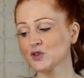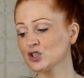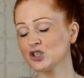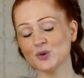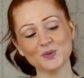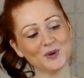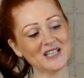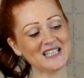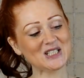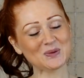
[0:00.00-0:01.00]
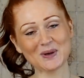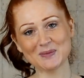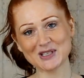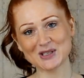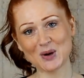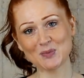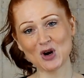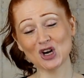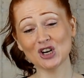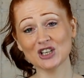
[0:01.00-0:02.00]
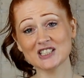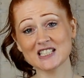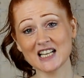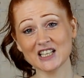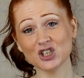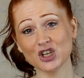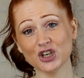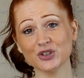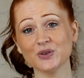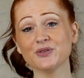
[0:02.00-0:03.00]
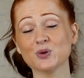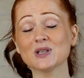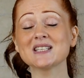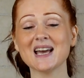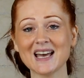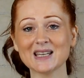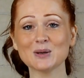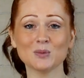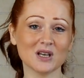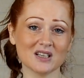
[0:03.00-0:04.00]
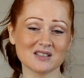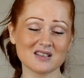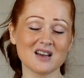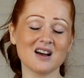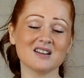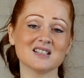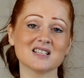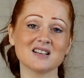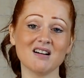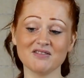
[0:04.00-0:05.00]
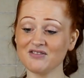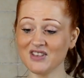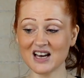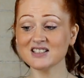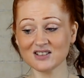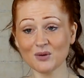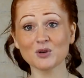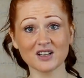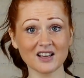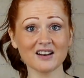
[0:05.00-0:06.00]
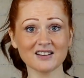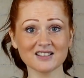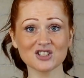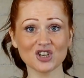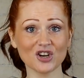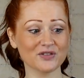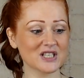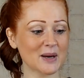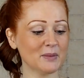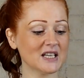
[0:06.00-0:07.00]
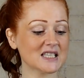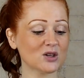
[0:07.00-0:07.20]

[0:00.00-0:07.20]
So we need to whip this up. I like to let it go for 10 minutes, and I'm going to get it to go for 10 minutes.